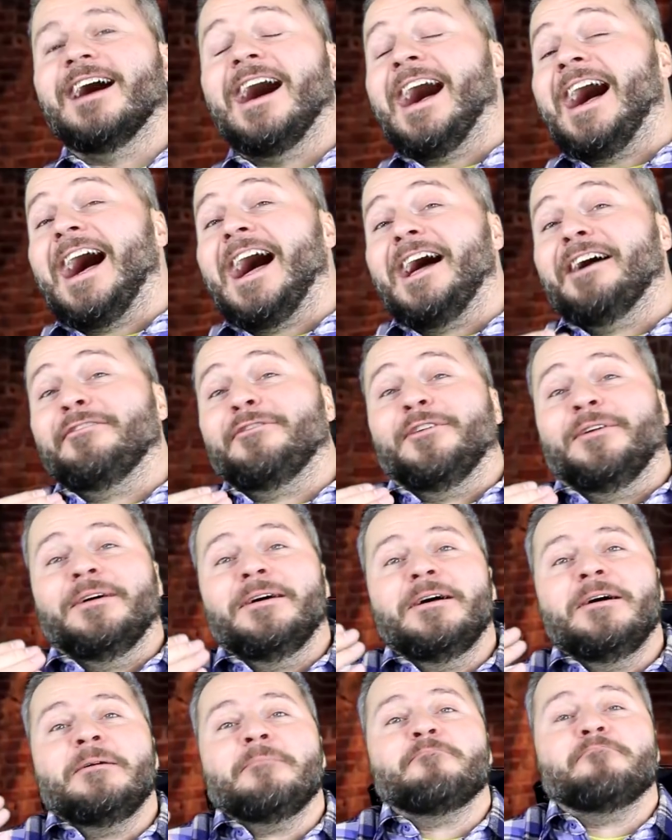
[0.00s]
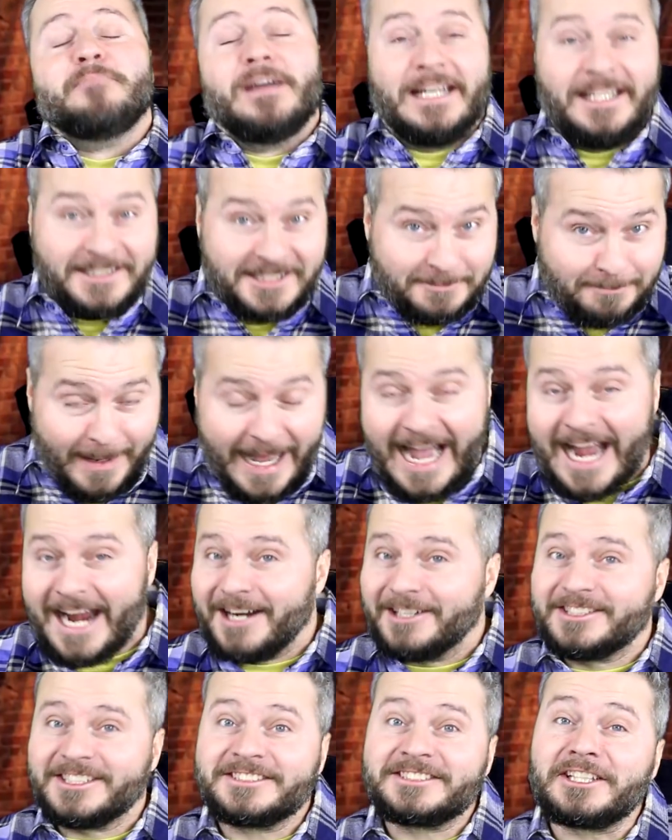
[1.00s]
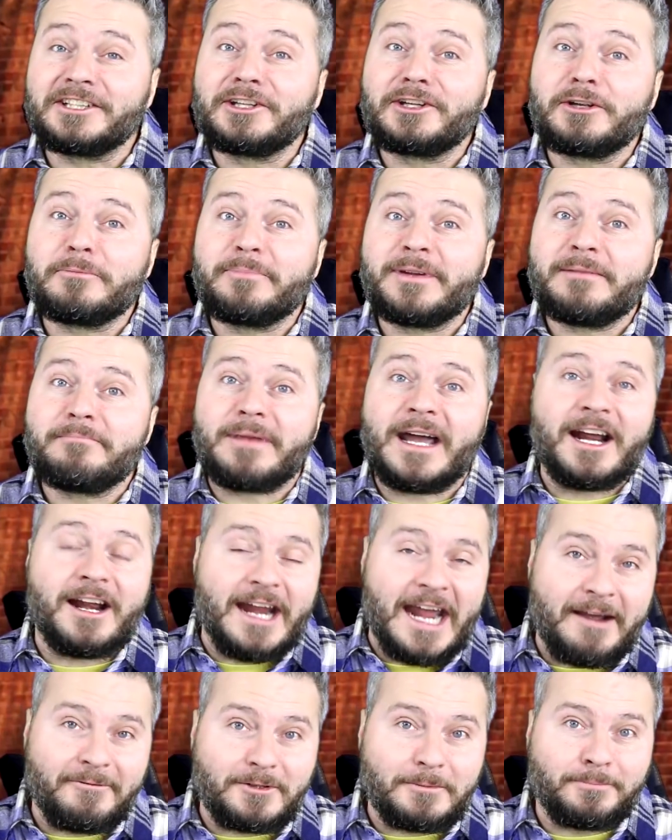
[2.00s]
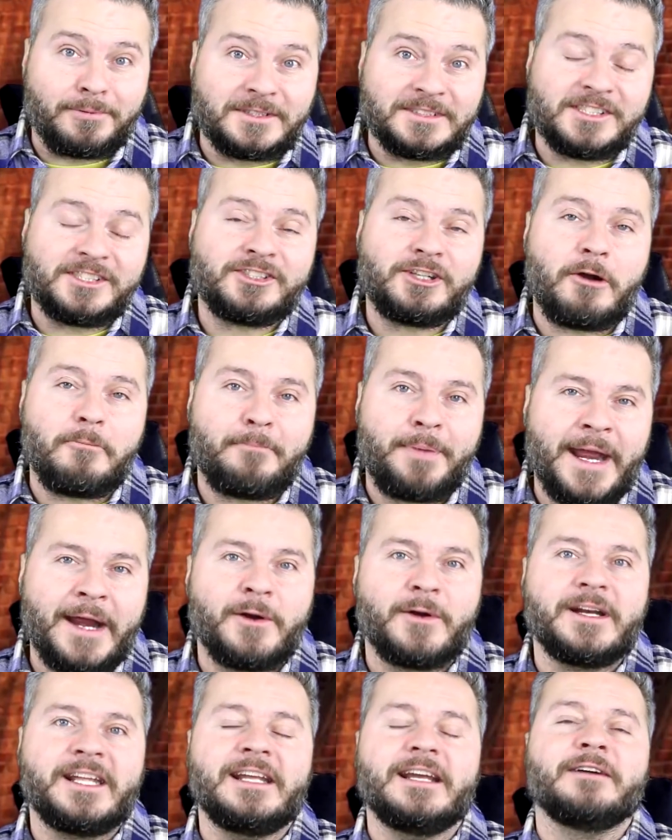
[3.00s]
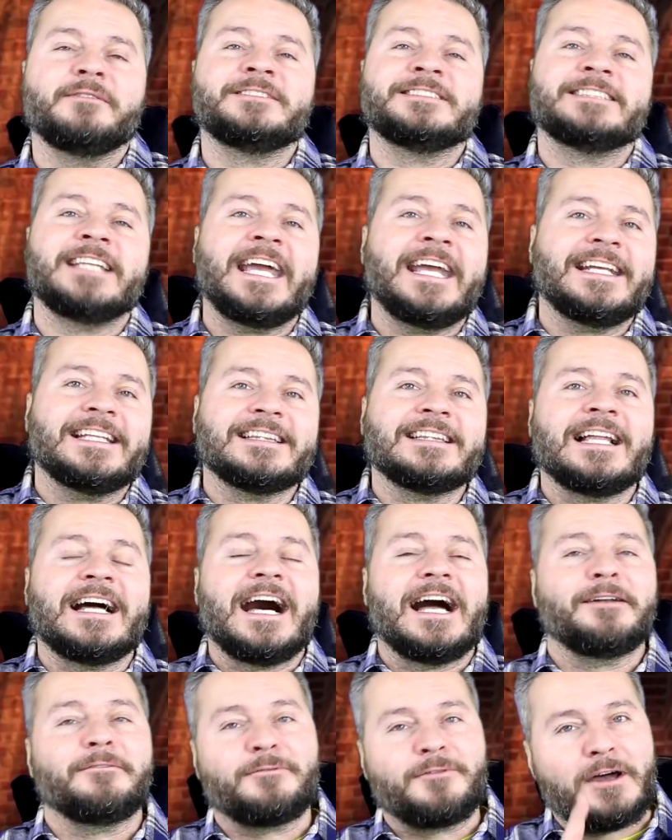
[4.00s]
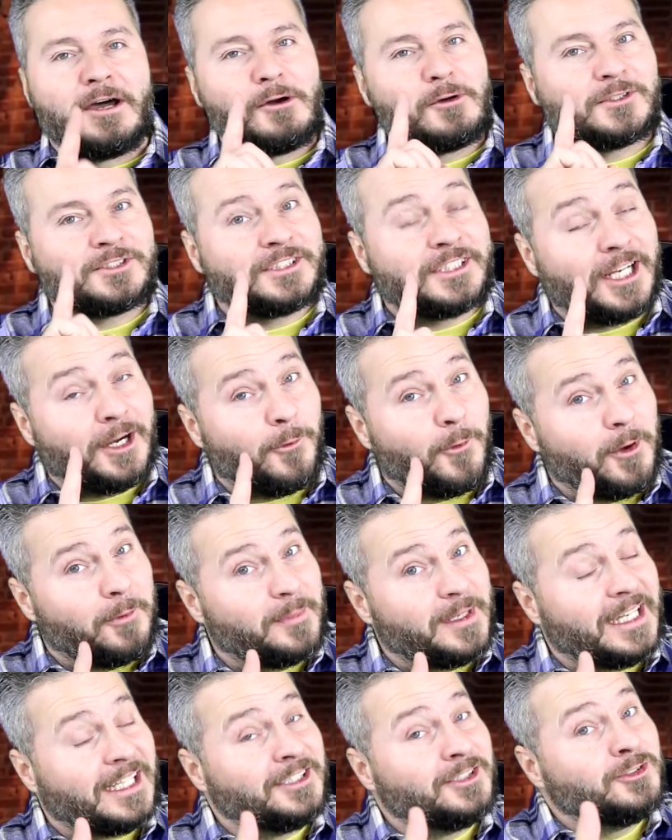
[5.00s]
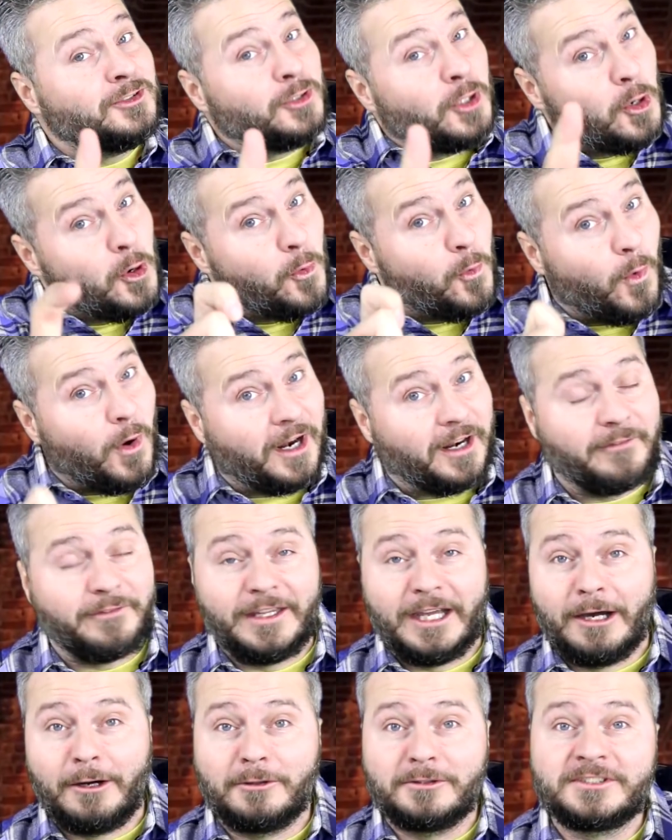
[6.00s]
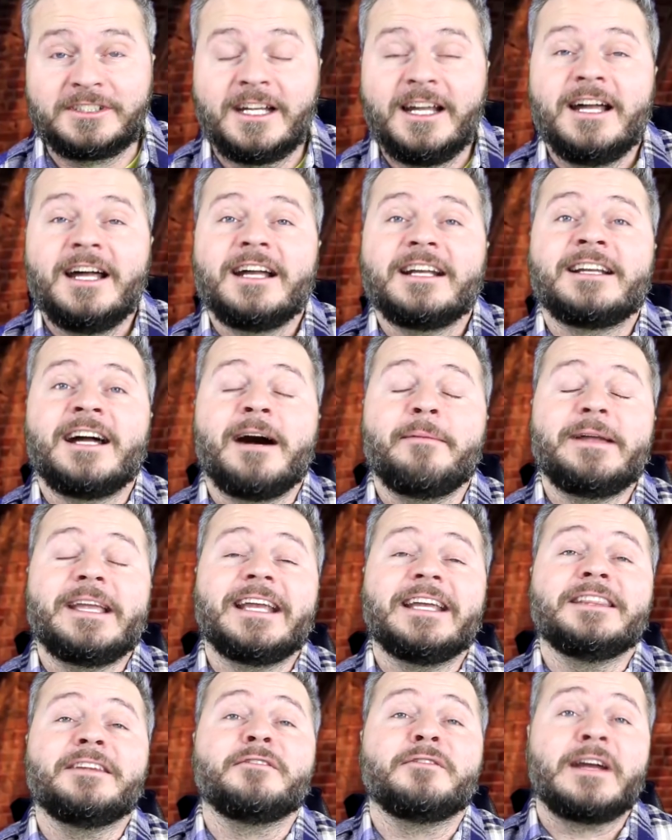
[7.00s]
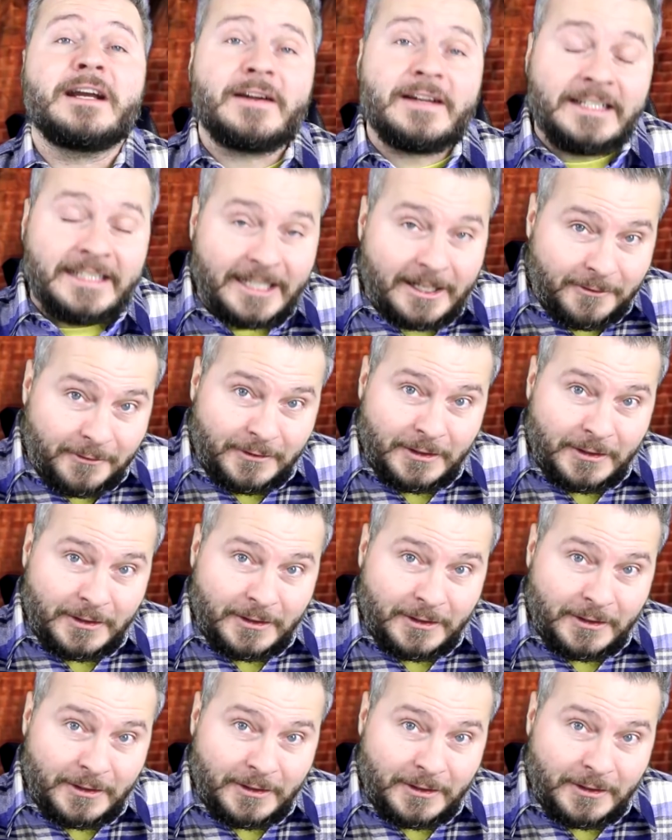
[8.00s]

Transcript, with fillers: I've been inspired just a little bit by our After Prison Show parody of Dateline, folks. There will be a new one of those coming in the very near